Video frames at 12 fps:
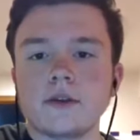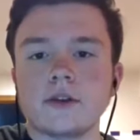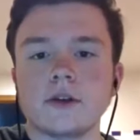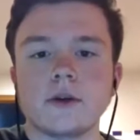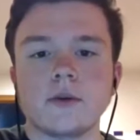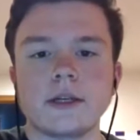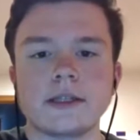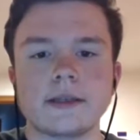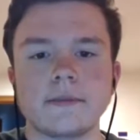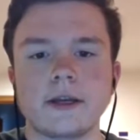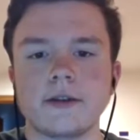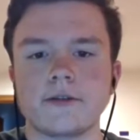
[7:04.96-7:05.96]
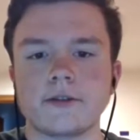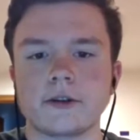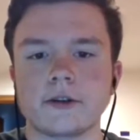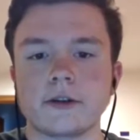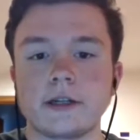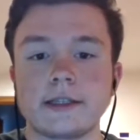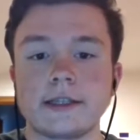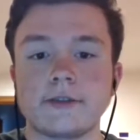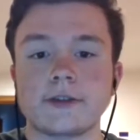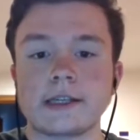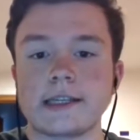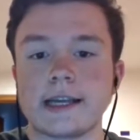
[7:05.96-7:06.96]
So what does it mean for
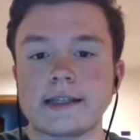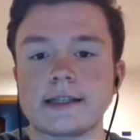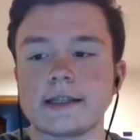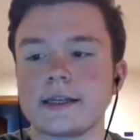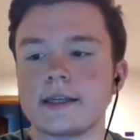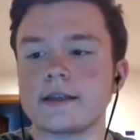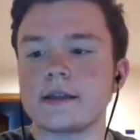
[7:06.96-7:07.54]
different densities?